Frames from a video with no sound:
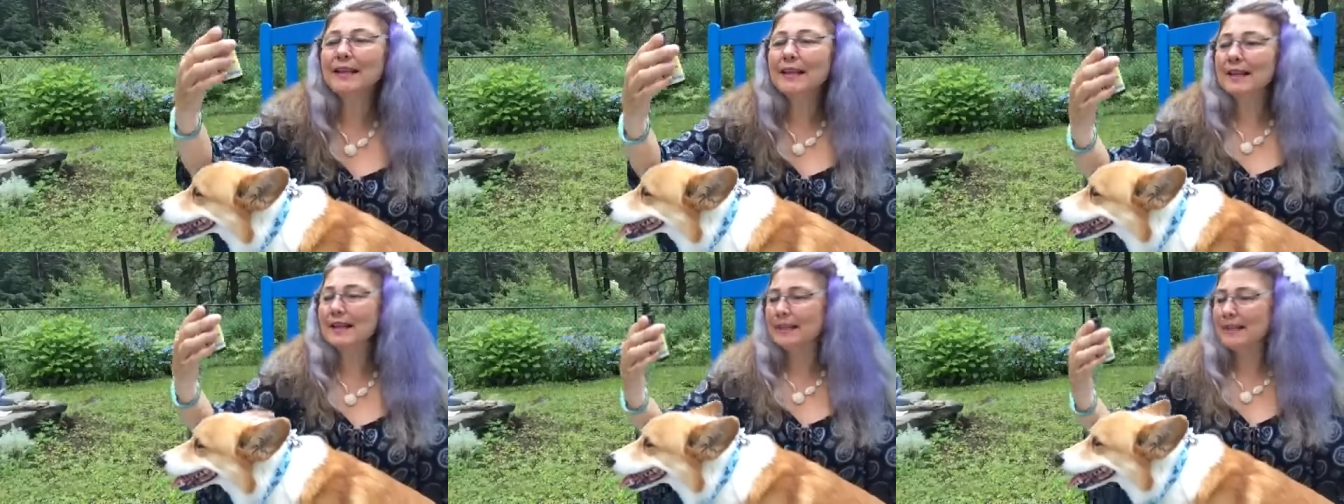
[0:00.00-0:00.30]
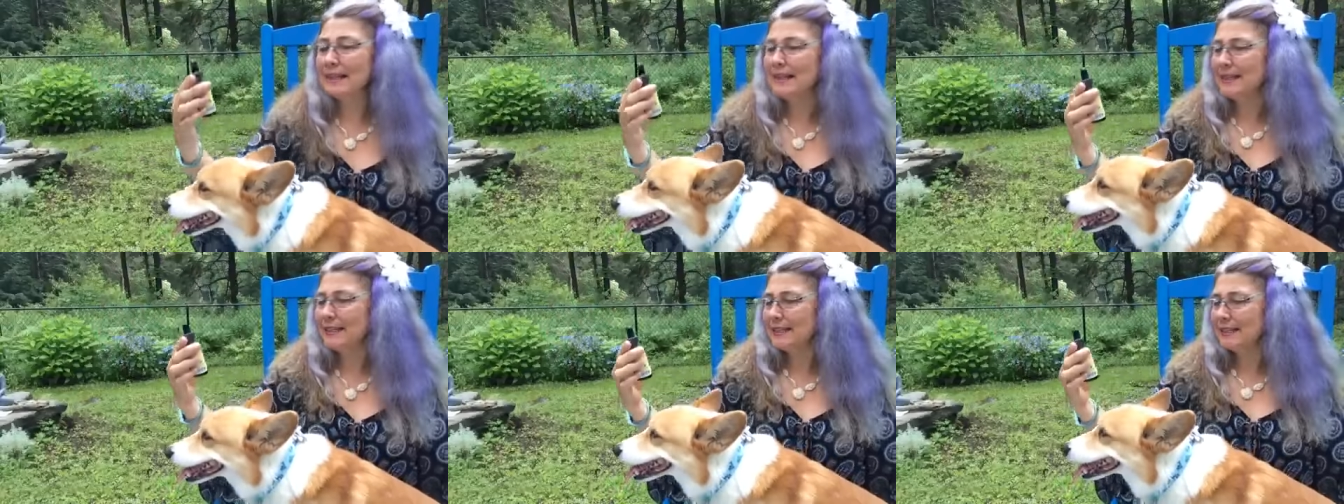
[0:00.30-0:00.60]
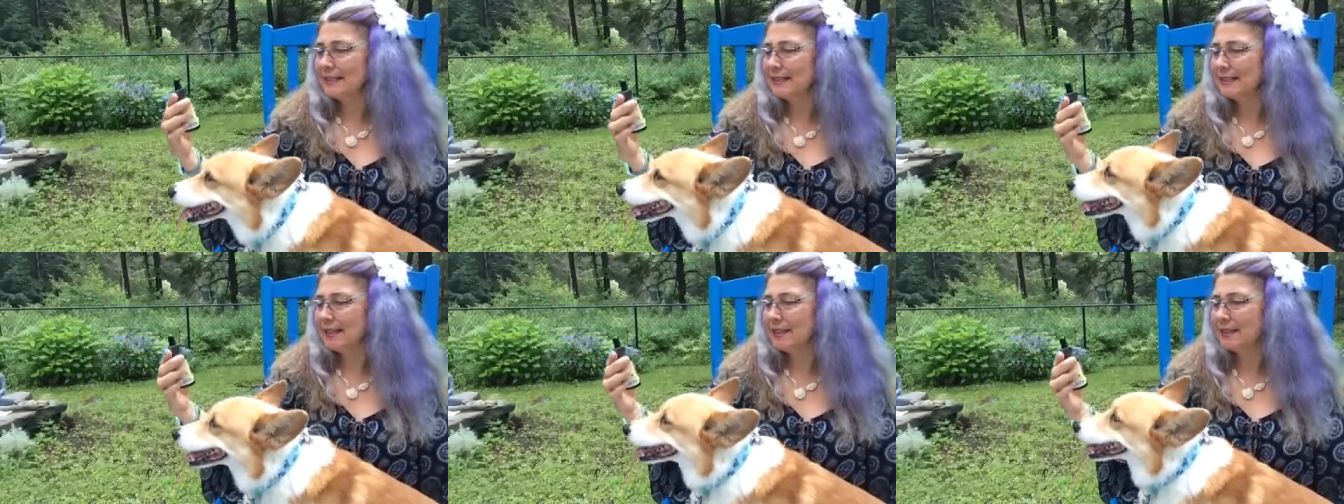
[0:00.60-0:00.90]
and
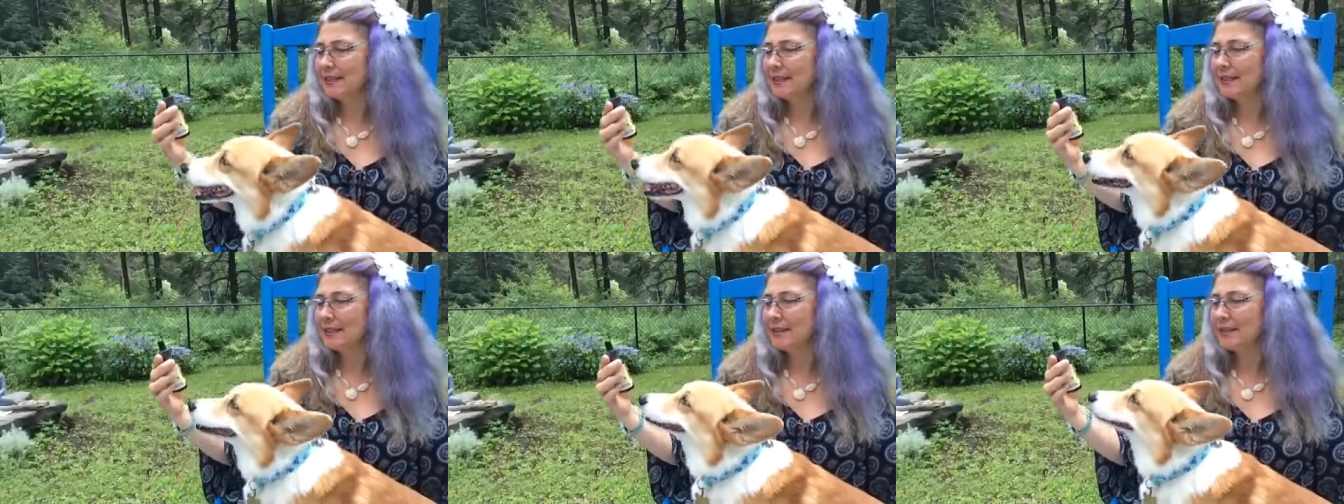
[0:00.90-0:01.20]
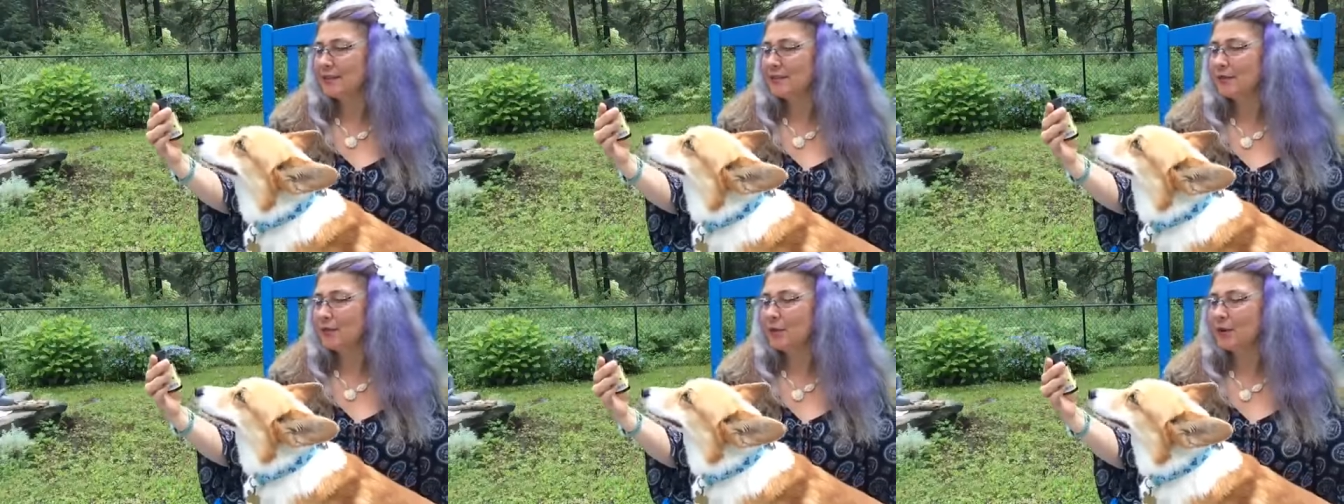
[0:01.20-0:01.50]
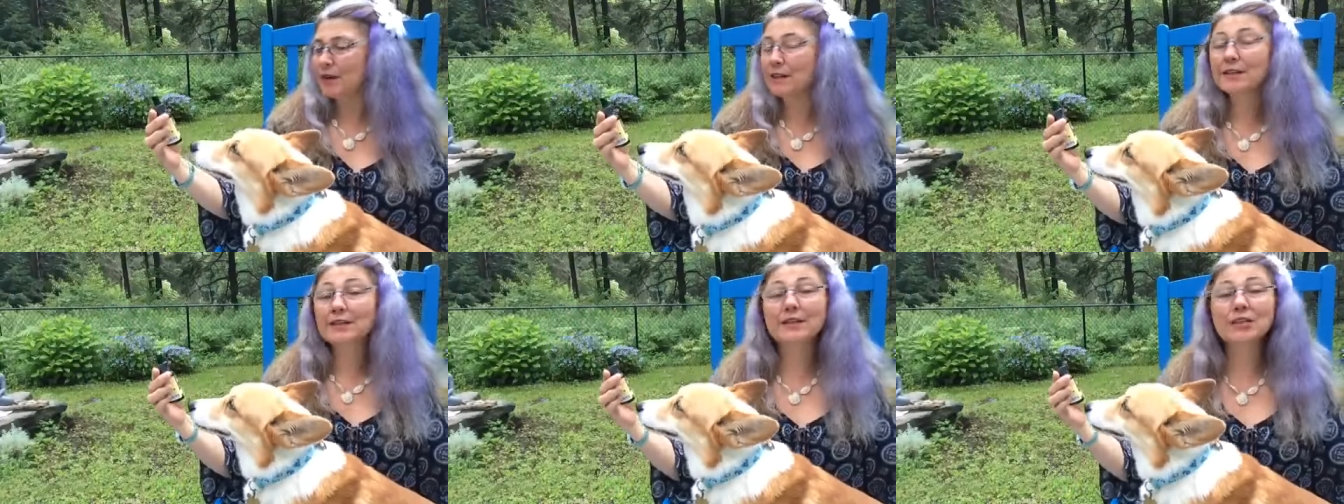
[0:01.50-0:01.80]
Easy Does It is
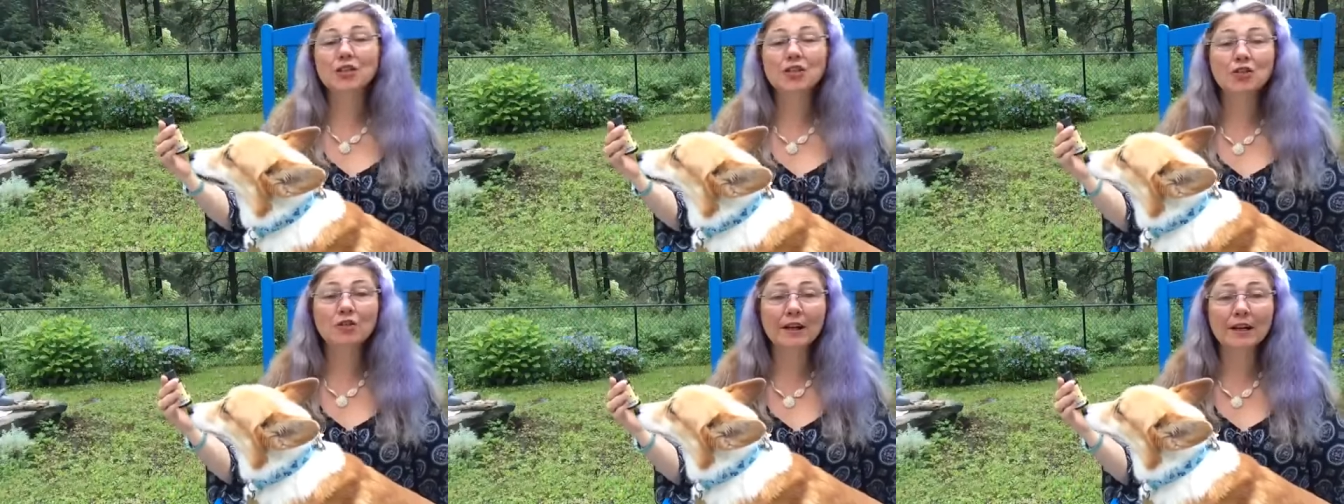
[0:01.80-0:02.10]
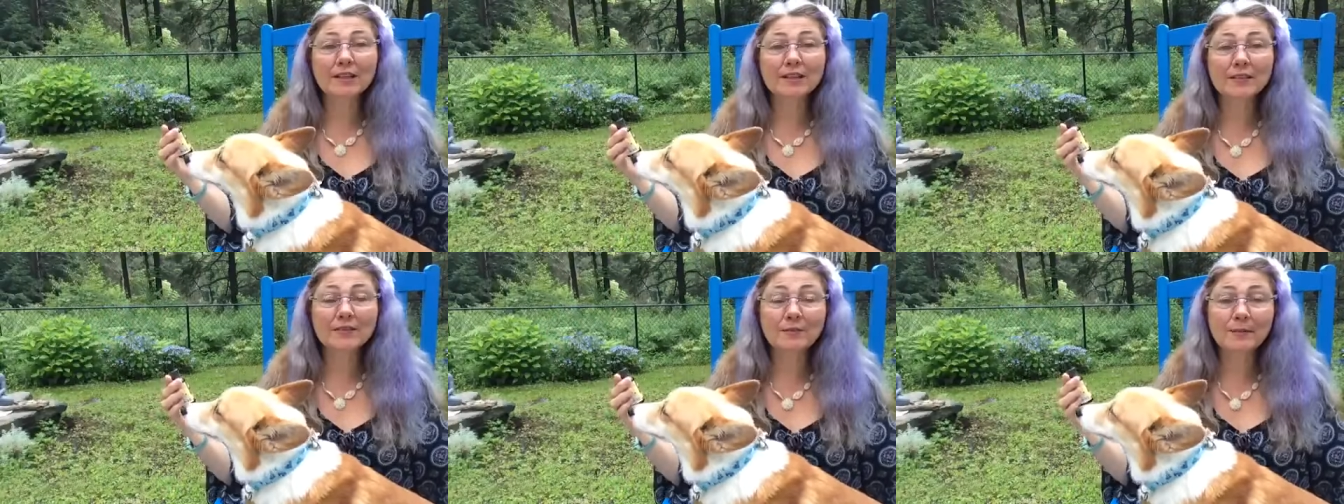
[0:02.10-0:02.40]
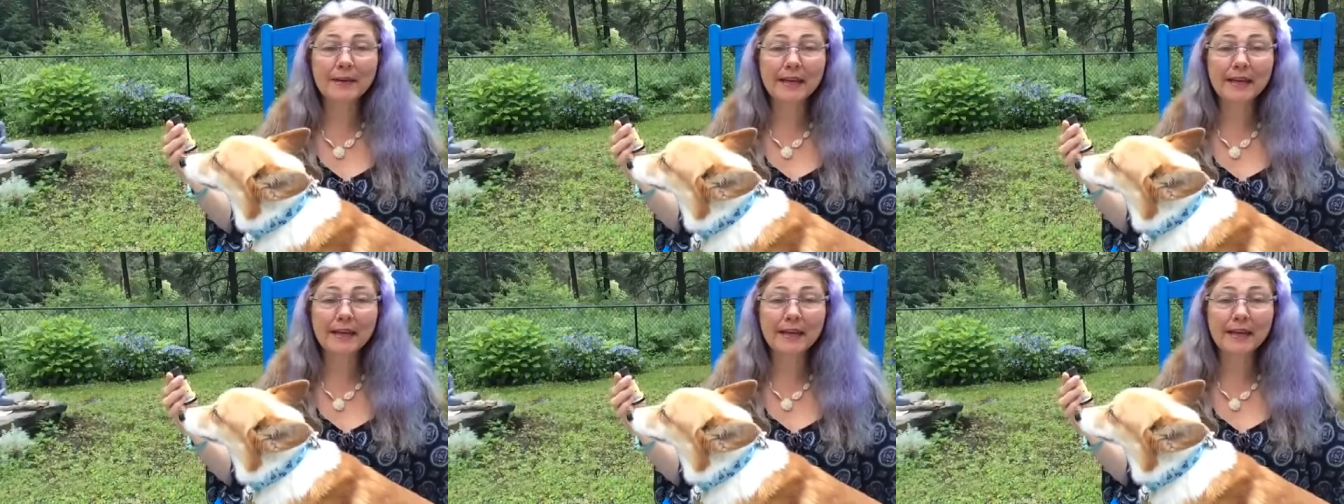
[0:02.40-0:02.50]
for destructive